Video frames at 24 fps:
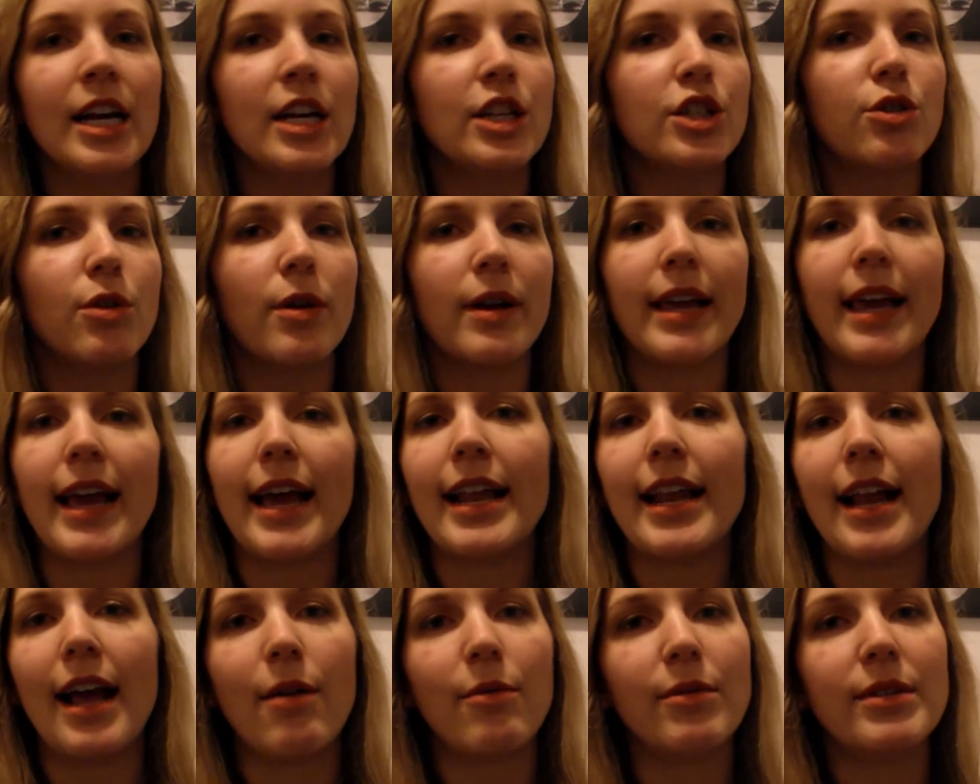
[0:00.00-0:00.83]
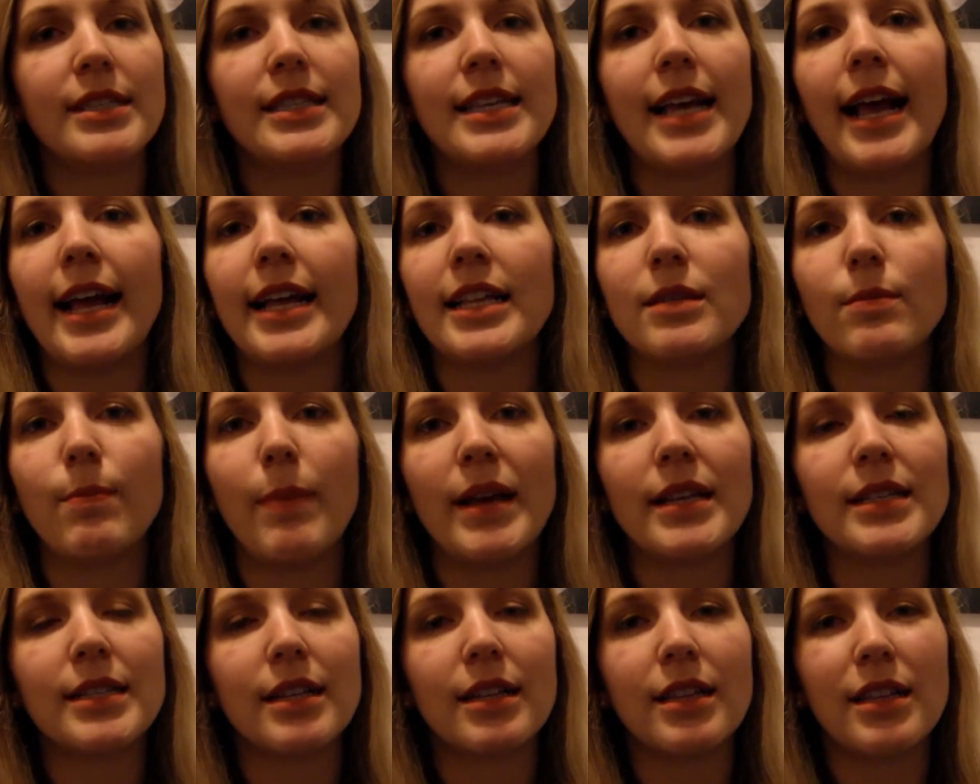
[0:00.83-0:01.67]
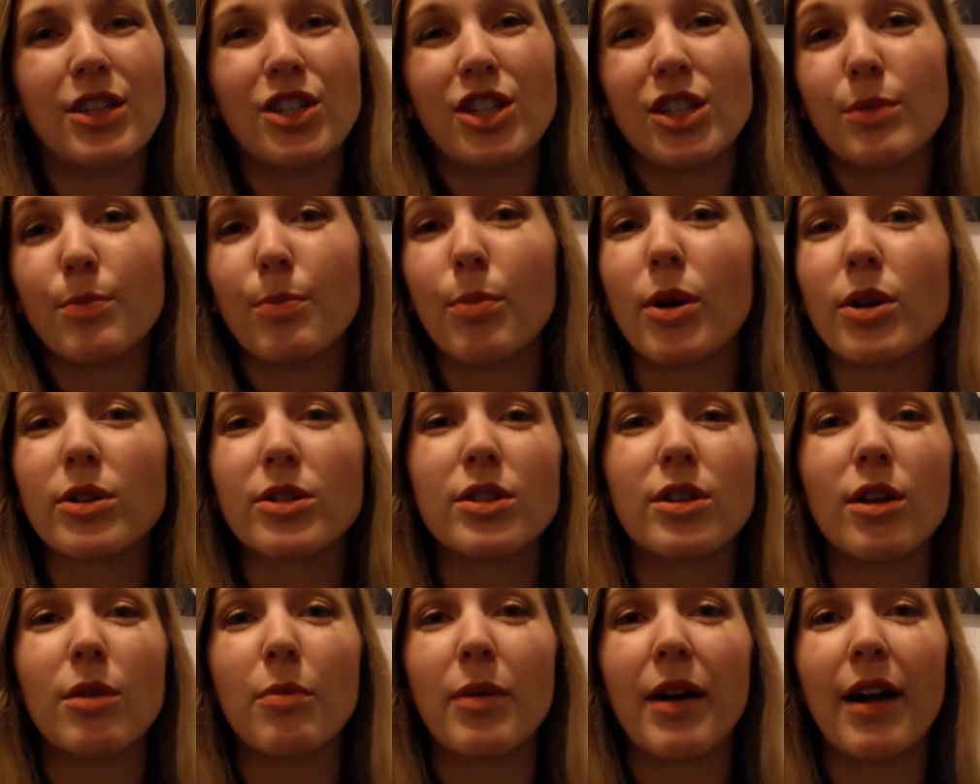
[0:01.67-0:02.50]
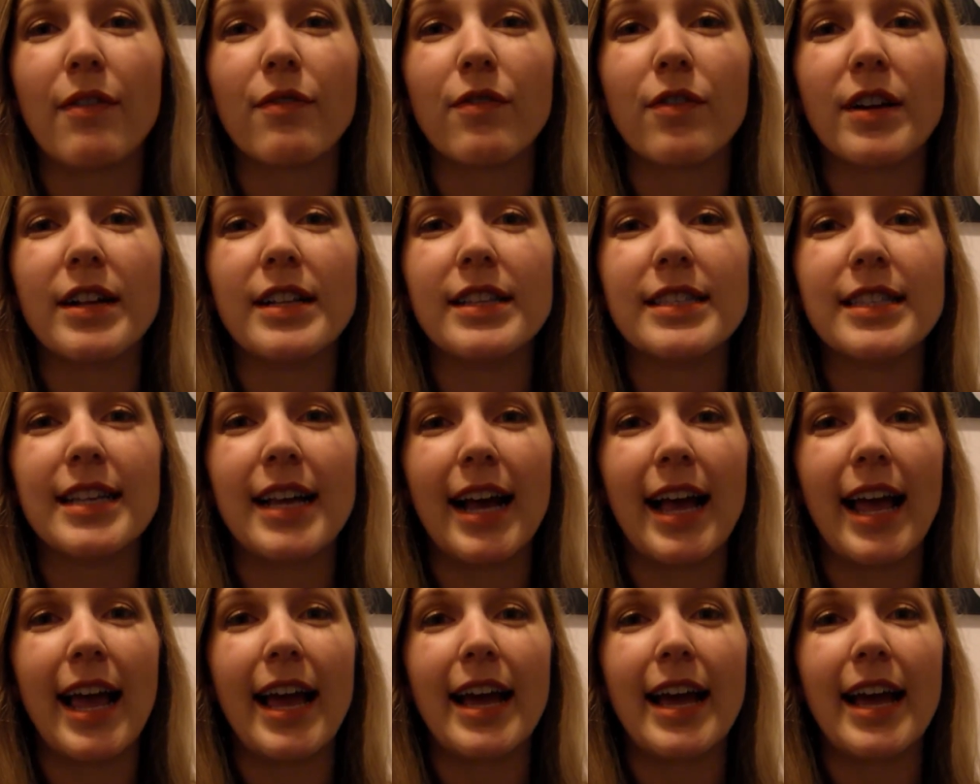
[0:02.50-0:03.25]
So again, I would say it's basically just personal preference,